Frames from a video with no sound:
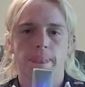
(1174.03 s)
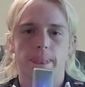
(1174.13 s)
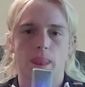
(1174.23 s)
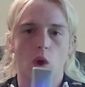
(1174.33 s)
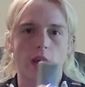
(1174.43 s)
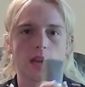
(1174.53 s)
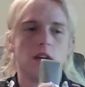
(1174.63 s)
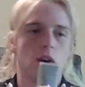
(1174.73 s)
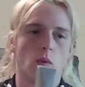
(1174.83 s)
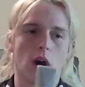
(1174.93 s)
Okay,
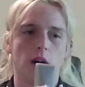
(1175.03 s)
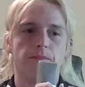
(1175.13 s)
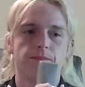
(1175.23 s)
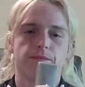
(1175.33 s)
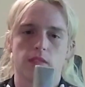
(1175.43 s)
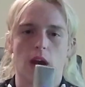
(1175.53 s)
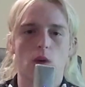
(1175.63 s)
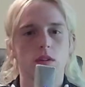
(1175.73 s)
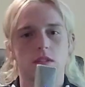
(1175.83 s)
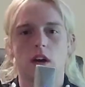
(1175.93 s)
well, that
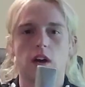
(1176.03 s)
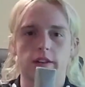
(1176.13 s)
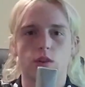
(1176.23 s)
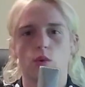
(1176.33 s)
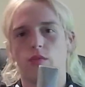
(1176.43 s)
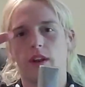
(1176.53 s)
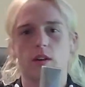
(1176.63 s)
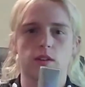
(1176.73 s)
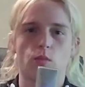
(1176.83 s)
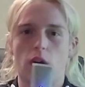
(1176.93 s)
was 2
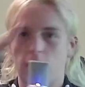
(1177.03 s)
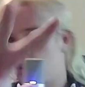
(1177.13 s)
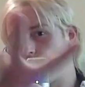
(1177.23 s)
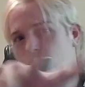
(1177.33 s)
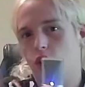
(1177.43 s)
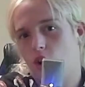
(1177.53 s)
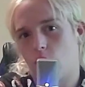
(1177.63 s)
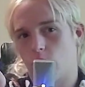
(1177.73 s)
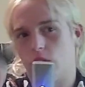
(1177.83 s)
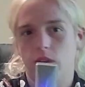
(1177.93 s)
videos in one. Good for
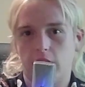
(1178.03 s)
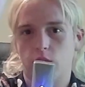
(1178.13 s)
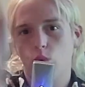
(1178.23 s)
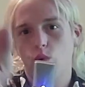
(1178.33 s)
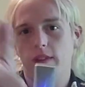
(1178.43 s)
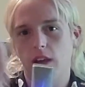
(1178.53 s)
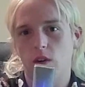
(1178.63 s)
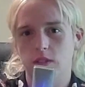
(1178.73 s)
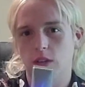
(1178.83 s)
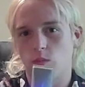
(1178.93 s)
you. You get 2
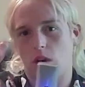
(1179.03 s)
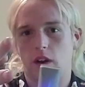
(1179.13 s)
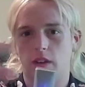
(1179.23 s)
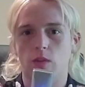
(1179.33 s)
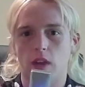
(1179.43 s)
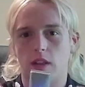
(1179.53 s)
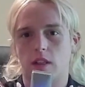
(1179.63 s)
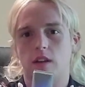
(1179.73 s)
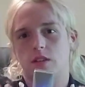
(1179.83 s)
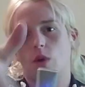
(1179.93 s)
videos in one. You get
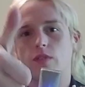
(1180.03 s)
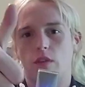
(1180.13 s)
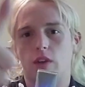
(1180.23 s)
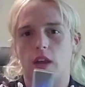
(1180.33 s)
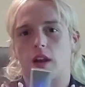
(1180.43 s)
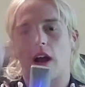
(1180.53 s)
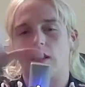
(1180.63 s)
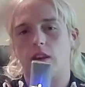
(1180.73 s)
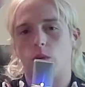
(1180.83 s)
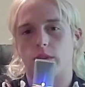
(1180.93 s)
self-governing and how
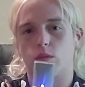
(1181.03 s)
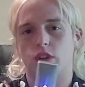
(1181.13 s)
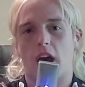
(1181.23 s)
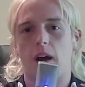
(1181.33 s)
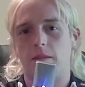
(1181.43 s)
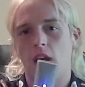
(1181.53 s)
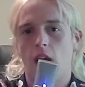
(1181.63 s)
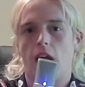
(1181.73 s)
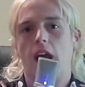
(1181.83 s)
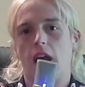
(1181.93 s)
to deal with 2 jobs
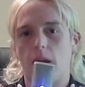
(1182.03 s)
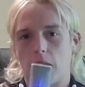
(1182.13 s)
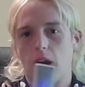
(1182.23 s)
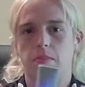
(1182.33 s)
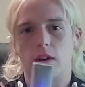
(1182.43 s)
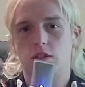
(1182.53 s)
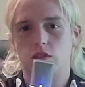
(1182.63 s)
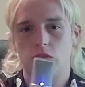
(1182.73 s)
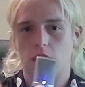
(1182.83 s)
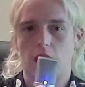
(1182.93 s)
and my
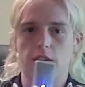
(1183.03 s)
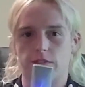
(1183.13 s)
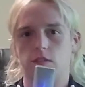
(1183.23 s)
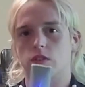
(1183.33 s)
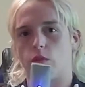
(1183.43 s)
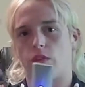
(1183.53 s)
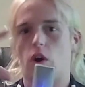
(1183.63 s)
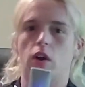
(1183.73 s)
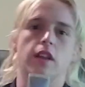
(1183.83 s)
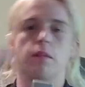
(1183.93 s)
personal life so
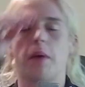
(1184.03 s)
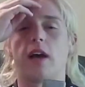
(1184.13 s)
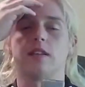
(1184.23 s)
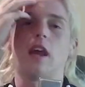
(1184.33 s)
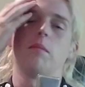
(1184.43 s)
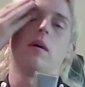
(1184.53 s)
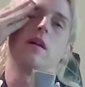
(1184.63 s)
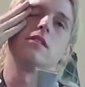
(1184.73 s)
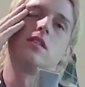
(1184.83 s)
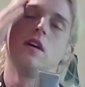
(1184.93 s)
far in the past 8
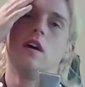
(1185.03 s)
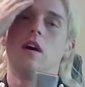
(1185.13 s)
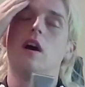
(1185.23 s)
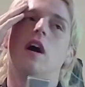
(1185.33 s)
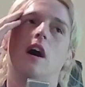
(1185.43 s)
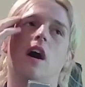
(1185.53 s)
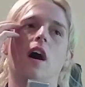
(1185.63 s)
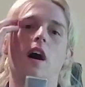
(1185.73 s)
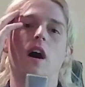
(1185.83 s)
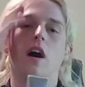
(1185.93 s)
months.
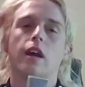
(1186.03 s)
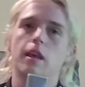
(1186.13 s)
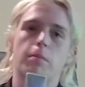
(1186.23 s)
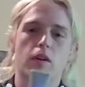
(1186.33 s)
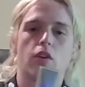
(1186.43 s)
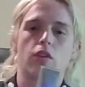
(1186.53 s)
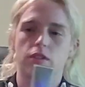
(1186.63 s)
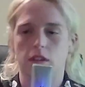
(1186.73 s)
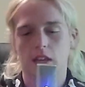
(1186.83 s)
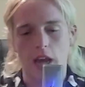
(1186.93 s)

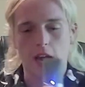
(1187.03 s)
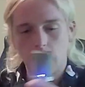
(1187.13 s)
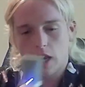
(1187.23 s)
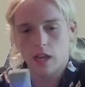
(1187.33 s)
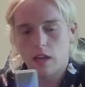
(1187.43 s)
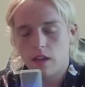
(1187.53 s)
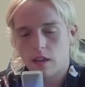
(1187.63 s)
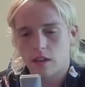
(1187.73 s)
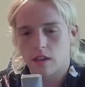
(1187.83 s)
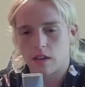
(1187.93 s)
Yippers, yay,
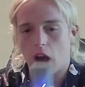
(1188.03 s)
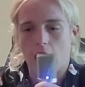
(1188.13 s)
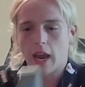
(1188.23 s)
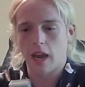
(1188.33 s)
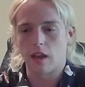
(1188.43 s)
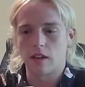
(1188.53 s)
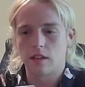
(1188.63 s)
I ate.